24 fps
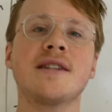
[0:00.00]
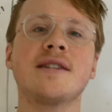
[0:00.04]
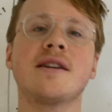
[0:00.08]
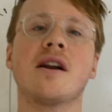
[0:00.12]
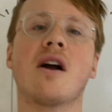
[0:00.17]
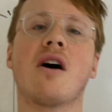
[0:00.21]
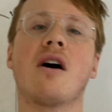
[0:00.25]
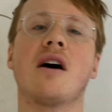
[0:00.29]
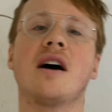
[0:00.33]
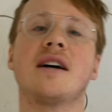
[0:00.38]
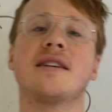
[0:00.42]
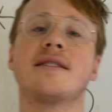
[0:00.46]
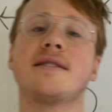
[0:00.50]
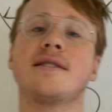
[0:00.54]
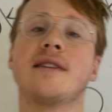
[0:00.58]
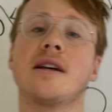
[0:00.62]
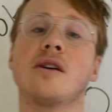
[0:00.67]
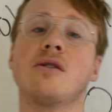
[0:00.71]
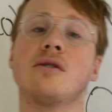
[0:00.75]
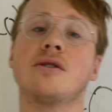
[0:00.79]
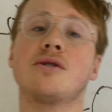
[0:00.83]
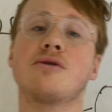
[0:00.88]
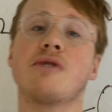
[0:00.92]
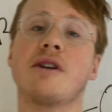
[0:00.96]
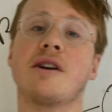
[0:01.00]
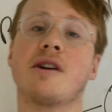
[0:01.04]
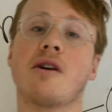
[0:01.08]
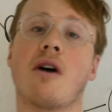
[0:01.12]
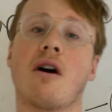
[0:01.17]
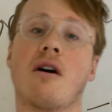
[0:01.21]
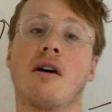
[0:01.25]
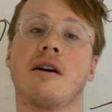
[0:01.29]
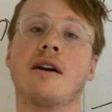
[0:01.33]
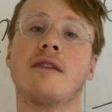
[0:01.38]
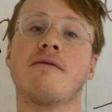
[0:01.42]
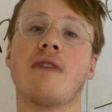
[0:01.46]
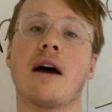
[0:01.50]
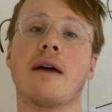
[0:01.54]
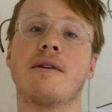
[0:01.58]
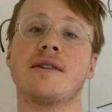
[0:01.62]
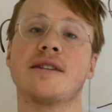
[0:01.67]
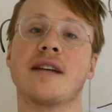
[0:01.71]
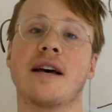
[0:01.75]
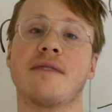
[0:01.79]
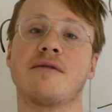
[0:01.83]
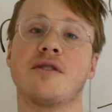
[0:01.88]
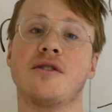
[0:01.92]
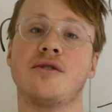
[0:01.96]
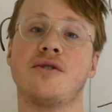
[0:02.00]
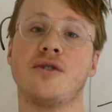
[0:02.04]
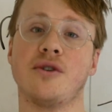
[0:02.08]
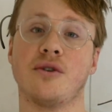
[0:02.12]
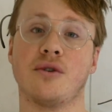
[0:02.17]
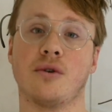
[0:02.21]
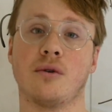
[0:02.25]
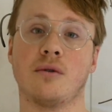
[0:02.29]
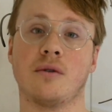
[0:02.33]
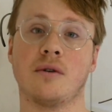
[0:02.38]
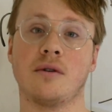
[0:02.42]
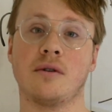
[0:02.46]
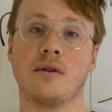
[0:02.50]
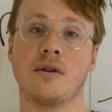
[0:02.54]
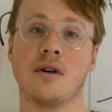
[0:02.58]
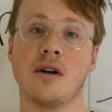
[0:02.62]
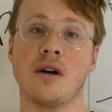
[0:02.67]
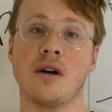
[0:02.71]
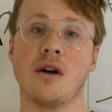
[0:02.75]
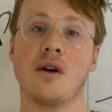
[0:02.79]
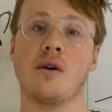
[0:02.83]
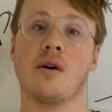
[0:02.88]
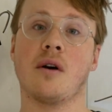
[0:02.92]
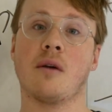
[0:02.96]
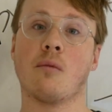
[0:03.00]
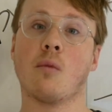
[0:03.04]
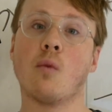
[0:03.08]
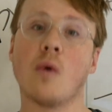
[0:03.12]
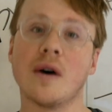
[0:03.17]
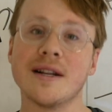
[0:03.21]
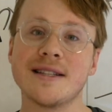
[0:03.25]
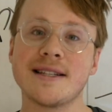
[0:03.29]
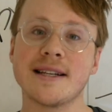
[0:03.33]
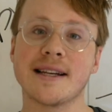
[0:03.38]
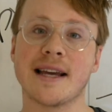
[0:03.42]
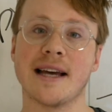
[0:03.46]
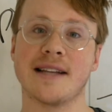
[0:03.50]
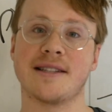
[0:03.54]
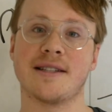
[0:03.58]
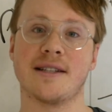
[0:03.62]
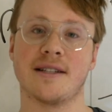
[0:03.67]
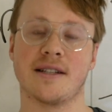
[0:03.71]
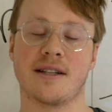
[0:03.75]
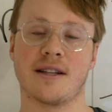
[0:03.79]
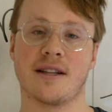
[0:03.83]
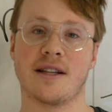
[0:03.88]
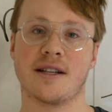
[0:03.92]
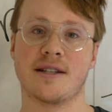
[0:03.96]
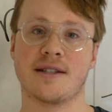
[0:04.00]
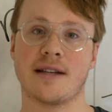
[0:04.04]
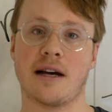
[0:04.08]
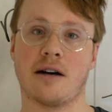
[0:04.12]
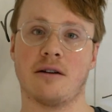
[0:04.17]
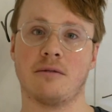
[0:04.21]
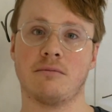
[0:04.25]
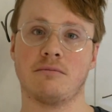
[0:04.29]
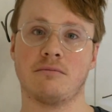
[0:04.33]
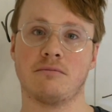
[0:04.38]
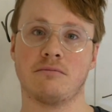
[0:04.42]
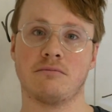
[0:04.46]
does a single-stranded RNA virus have to do once it gets into the cell?